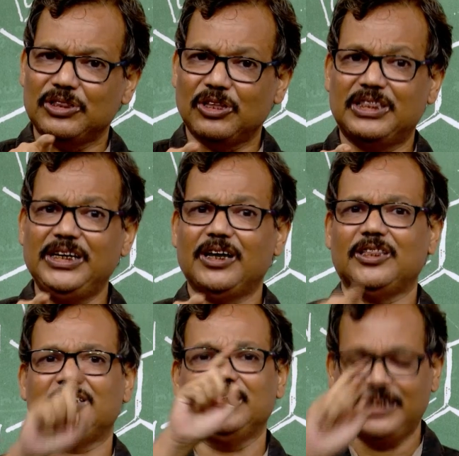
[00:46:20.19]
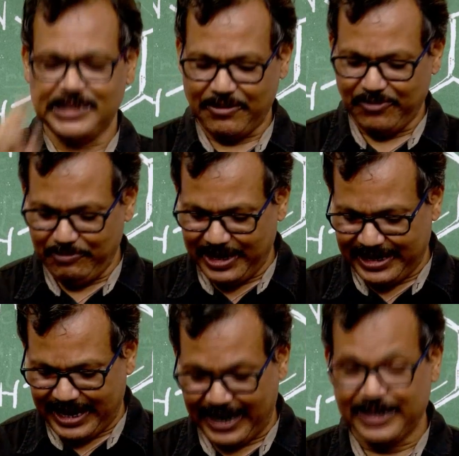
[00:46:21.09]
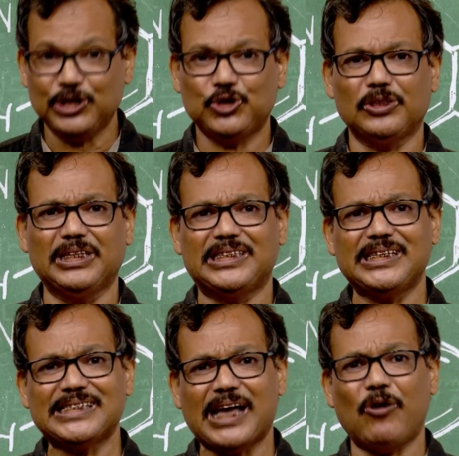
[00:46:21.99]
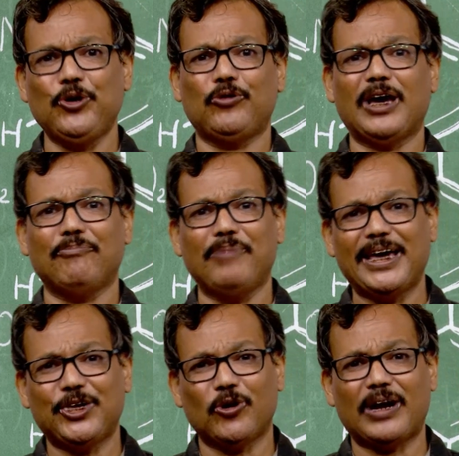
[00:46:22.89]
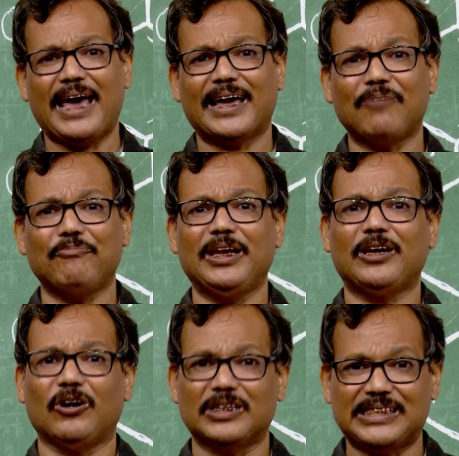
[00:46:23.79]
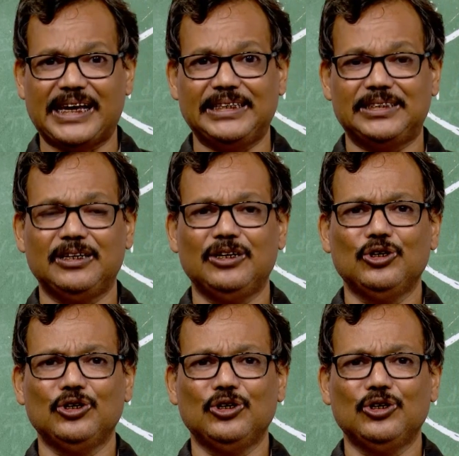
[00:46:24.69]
the three other cities have remained dry. So this is how you can make your diagram very concise.